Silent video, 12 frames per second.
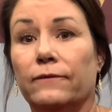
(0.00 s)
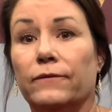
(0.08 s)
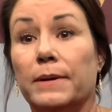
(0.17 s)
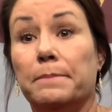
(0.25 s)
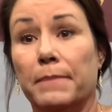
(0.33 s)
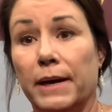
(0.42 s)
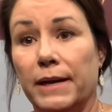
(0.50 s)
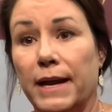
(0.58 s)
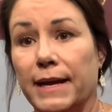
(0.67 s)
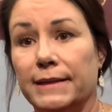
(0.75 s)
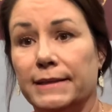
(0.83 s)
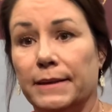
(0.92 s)
from
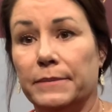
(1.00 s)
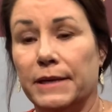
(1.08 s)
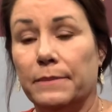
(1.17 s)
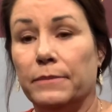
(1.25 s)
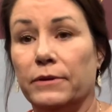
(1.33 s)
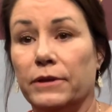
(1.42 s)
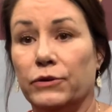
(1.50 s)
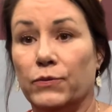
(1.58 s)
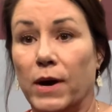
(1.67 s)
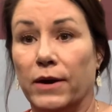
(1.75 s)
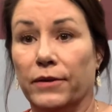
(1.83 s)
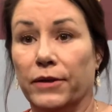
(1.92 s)
Monday, September the
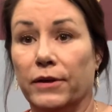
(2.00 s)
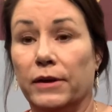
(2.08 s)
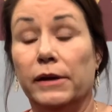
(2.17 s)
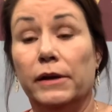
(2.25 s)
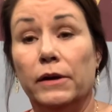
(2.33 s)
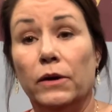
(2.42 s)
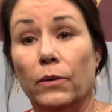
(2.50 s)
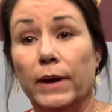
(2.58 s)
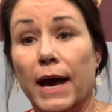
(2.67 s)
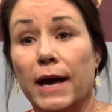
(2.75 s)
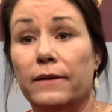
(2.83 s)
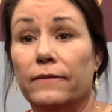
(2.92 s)
12th. We
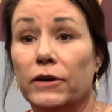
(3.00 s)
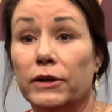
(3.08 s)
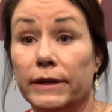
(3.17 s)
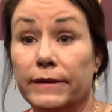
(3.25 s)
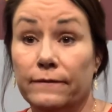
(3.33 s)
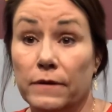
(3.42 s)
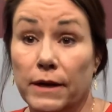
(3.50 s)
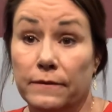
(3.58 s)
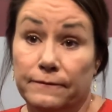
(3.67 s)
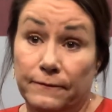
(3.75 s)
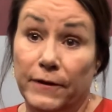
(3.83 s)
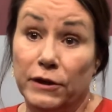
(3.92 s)
had a, very, a
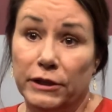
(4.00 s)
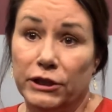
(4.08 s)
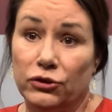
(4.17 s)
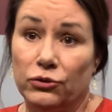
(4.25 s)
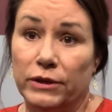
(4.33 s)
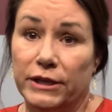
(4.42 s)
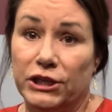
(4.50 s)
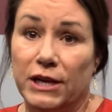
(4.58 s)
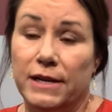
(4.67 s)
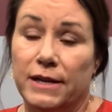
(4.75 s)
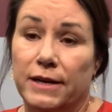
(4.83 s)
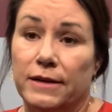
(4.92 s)
fairly short
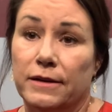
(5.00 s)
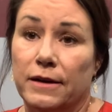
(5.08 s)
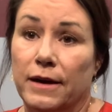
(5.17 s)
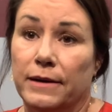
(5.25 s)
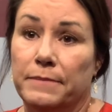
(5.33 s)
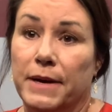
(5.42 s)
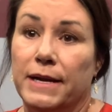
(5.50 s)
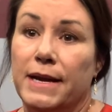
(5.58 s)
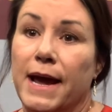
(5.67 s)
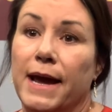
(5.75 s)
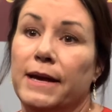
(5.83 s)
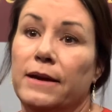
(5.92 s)
agenda on
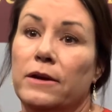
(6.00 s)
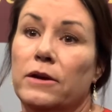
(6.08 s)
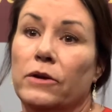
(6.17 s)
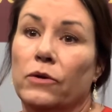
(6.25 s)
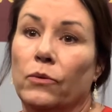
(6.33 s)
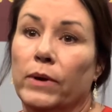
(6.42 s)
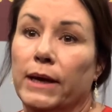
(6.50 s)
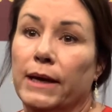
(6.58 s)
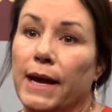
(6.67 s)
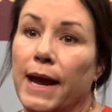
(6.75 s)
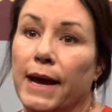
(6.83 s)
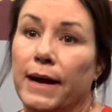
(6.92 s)
Monday.
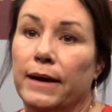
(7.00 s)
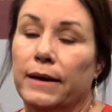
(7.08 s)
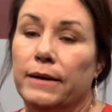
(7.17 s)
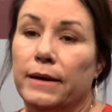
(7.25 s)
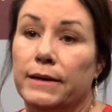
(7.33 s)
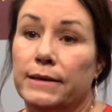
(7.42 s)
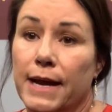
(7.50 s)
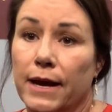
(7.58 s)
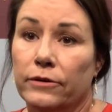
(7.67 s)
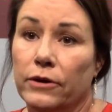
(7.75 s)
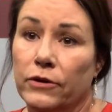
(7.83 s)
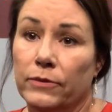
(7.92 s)
We had a
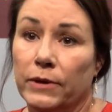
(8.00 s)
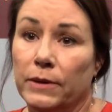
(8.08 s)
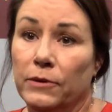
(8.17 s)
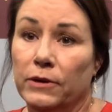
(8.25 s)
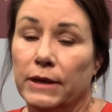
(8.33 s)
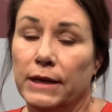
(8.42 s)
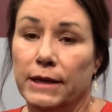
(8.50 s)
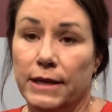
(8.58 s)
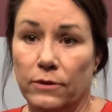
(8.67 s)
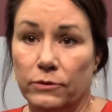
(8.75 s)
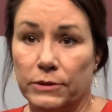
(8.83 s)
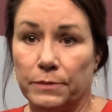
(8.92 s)
townhome community
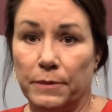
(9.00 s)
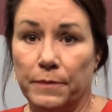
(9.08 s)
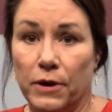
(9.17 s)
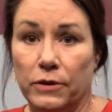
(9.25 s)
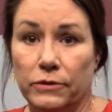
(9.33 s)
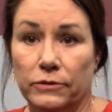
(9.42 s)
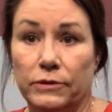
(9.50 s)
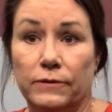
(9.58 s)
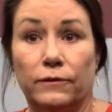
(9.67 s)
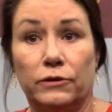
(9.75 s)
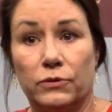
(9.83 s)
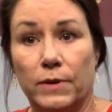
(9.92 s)
that was proposed
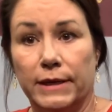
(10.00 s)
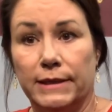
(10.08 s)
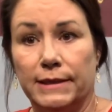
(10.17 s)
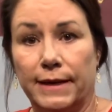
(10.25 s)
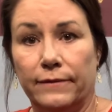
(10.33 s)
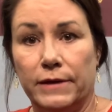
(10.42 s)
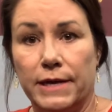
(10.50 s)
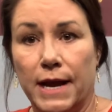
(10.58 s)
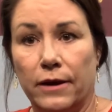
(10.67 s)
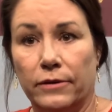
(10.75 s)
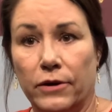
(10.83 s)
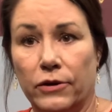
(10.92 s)
for 27
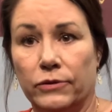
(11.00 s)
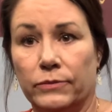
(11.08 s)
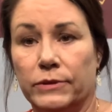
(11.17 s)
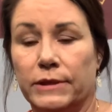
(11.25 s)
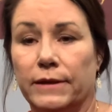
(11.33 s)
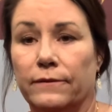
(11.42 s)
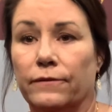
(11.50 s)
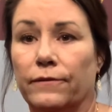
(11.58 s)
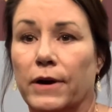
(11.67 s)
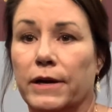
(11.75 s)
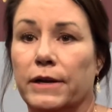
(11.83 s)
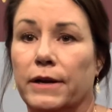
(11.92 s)
townhomes in
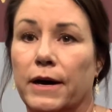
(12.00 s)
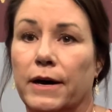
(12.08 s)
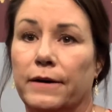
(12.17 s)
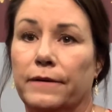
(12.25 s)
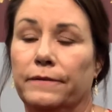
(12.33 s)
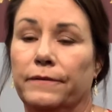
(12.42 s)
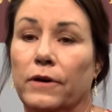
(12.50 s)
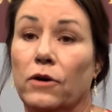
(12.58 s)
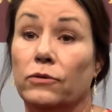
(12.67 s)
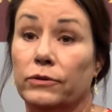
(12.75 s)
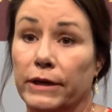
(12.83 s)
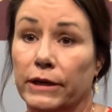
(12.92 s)
front of
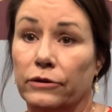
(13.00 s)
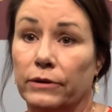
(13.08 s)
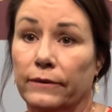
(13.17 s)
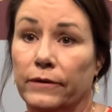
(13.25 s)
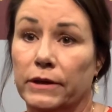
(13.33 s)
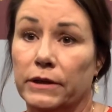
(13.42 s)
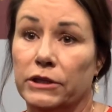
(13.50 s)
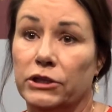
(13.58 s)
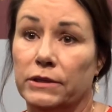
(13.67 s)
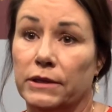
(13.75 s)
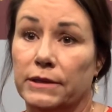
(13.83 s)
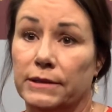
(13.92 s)
Old Hickory Village
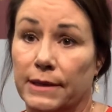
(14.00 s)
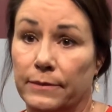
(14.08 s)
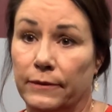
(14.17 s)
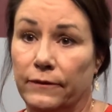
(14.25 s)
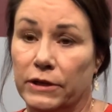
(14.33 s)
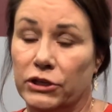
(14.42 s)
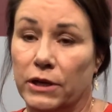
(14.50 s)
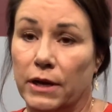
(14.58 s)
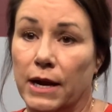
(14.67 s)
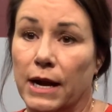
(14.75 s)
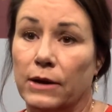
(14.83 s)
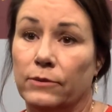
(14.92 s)
subdivision
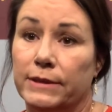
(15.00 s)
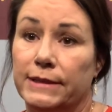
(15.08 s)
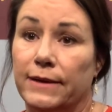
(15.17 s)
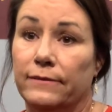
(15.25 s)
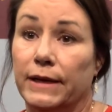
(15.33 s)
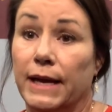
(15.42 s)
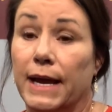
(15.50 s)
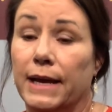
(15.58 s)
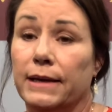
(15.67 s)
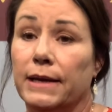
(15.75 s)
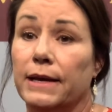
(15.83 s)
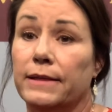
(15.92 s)
on Highway
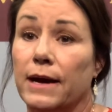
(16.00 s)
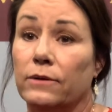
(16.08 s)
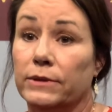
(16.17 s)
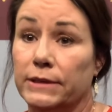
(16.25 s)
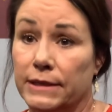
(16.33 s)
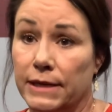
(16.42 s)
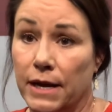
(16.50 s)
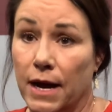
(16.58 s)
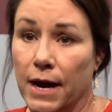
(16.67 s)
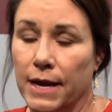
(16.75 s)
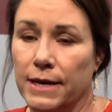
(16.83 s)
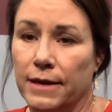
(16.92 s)
78, and that was
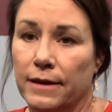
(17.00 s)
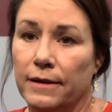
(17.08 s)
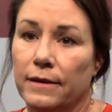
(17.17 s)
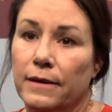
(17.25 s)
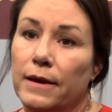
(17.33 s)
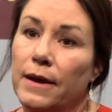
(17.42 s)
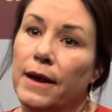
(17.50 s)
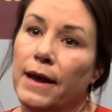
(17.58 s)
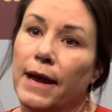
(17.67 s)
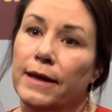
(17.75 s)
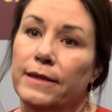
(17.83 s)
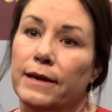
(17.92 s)
denied.
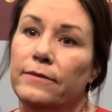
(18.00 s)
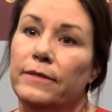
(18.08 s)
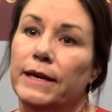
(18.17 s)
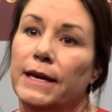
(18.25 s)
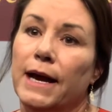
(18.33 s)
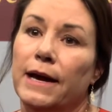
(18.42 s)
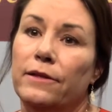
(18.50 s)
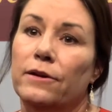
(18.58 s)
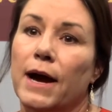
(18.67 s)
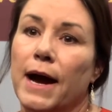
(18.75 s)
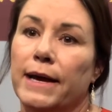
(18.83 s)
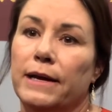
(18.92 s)
And then the other
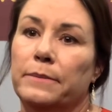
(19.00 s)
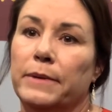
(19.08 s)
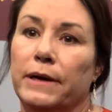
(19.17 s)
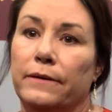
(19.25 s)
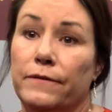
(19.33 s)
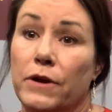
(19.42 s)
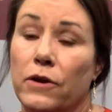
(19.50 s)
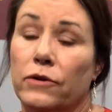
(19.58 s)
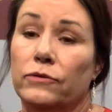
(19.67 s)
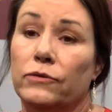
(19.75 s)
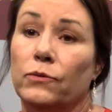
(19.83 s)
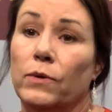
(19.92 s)
item of
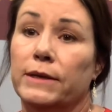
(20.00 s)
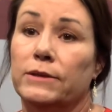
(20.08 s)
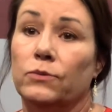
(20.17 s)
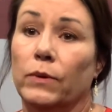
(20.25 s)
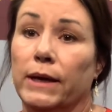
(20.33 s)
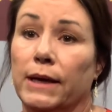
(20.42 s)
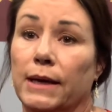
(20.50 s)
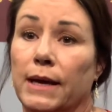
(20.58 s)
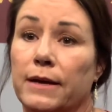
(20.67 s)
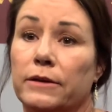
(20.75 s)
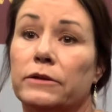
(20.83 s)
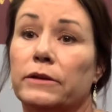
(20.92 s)
note was we
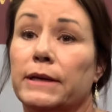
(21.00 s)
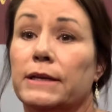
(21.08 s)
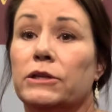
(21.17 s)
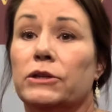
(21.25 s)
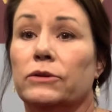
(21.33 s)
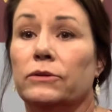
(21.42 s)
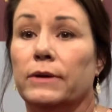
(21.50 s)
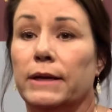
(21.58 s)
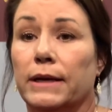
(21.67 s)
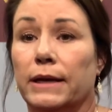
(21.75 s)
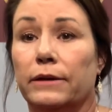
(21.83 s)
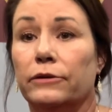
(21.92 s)
entered into an
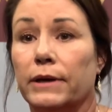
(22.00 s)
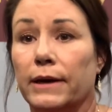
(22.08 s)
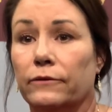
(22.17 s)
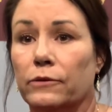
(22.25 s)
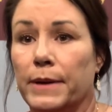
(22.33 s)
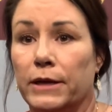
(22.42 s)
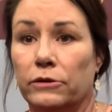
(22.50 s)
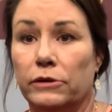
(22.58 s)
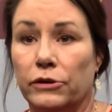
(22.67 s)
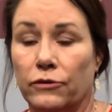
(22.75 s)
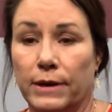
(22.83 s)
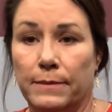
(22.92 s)
intergovernmental
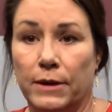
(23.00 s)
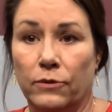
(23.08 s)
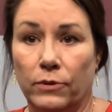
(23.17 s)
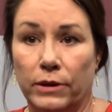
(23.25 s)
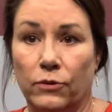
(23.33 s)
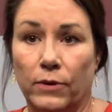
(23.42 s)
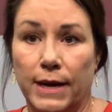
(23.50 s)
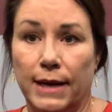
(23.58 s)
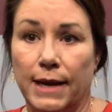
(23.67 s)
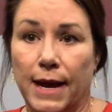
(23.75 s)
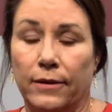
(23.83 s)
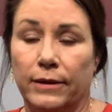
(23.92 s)
agreement with
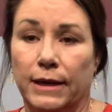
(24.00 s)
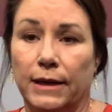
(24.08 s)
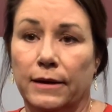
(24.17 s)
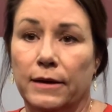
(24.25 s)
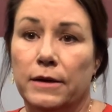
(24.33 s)
Gwinnett County